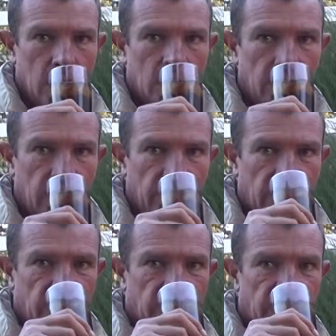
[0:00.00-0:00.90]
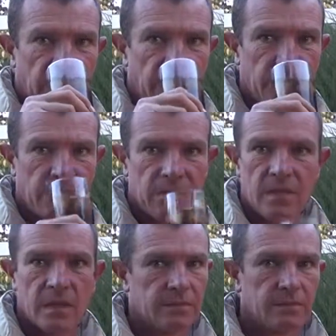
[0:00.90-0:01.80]
Wow. So there's no way to prevent
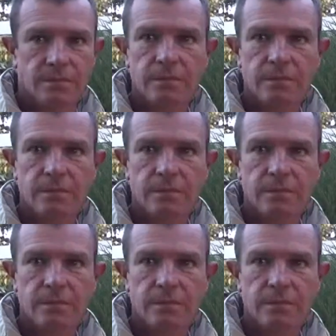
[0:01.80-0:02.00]
that.